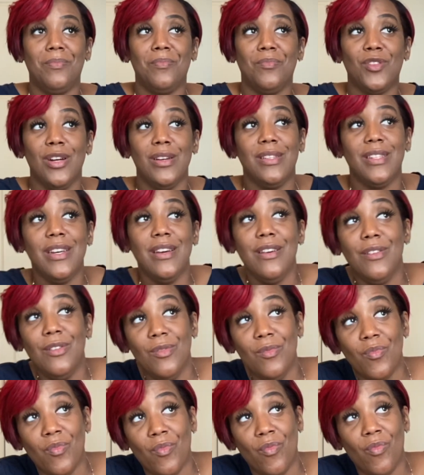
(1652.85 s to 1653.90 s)
I'm trying to tell you,
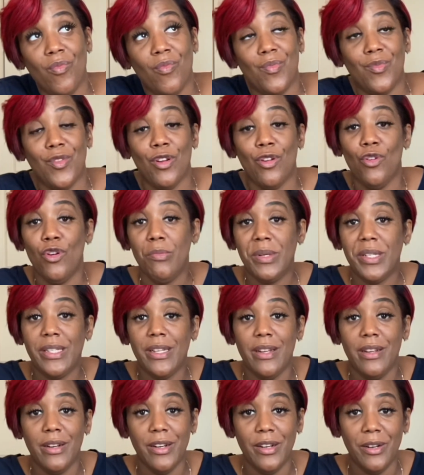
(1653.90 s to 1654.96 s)
Lord be
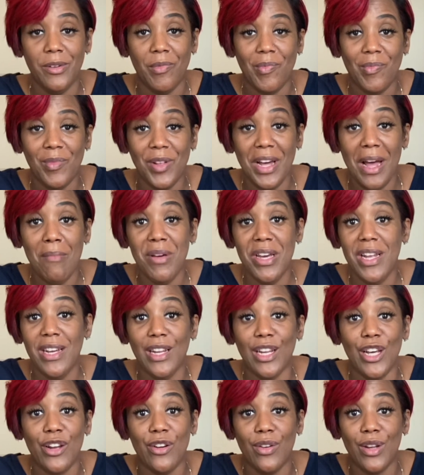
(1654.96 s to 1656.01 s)
sending up. Look, I mean,
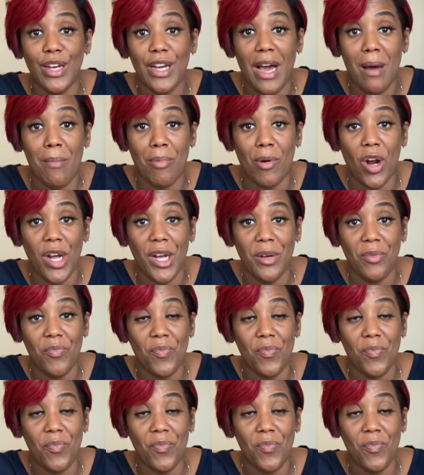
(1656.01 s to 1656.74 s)
it literally got bright.